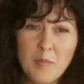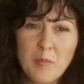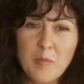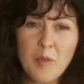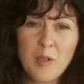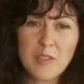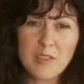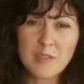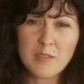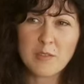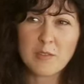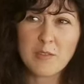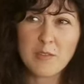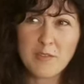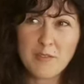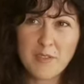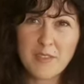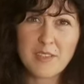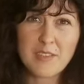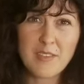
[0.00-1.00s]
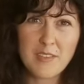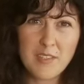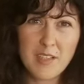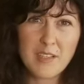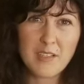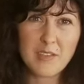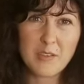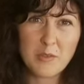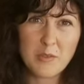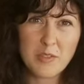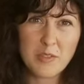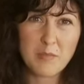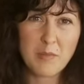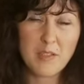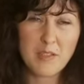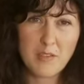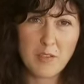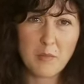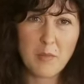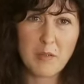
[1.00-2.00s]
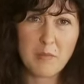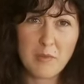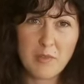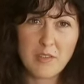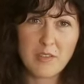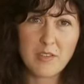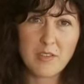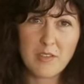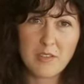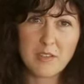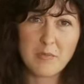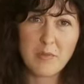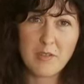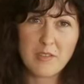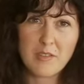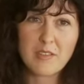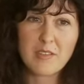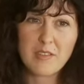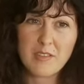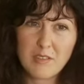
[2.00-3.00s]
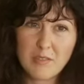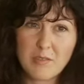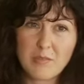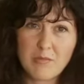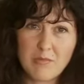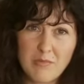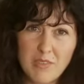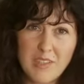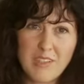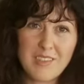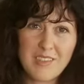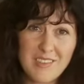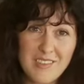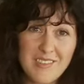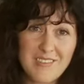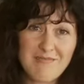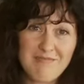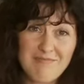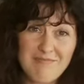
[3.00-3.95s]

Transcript: Most of the things that I do is based on my personal experience, so yes.